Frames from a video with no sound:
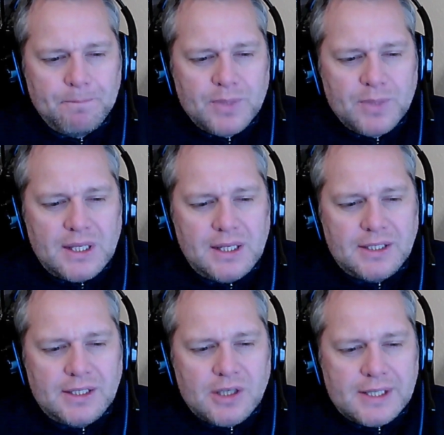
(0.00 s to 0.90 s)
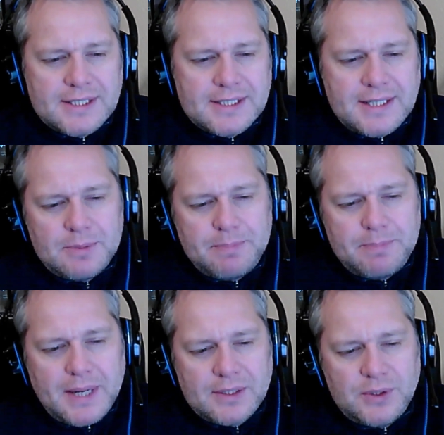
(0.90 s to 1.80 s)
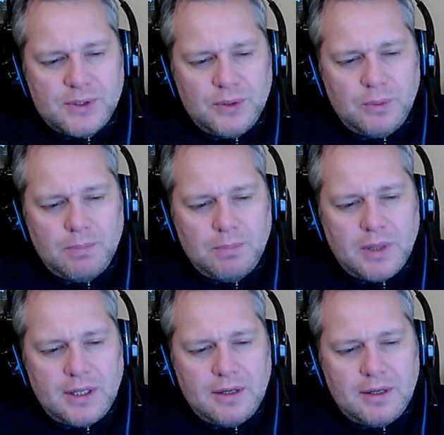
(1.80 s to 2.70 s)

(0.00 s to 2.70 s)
And this kind of stems back to my